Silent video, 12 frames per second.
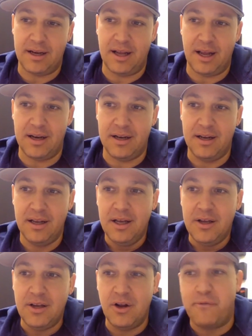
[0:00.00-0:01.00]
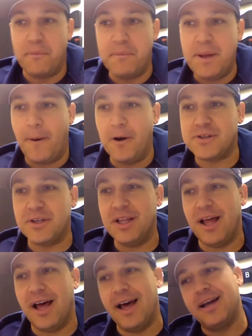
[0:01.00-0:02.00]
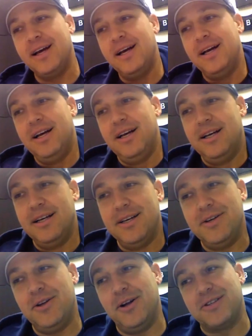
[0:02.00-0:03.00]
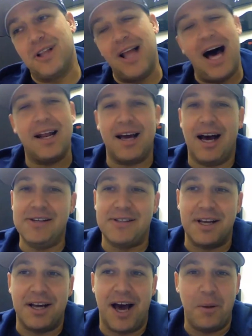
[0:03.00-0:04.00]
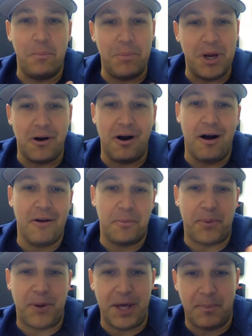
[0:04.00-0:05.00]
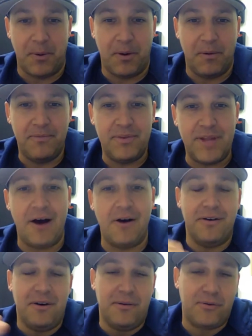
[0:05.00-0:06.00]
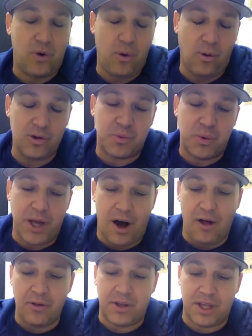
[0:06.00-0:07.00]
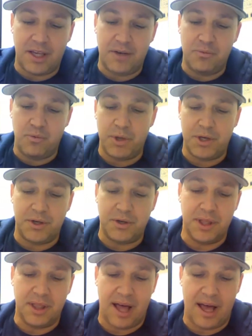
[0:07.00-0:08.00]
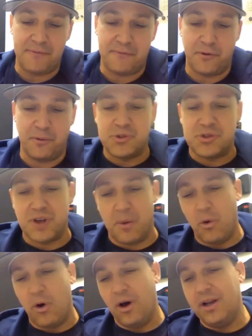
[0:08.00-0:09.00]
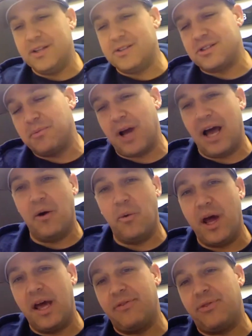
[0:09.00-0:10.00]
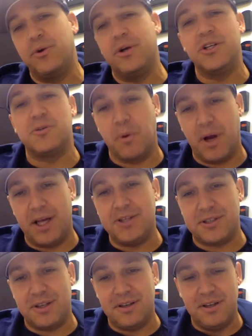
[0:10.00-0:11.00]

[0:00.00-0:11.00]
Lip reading: And you know, for me personally, like, you know, there's a lot of guys that kind of mirror other people. Now, of course, we all get what we do in life from someone in some kind of way through inspiration.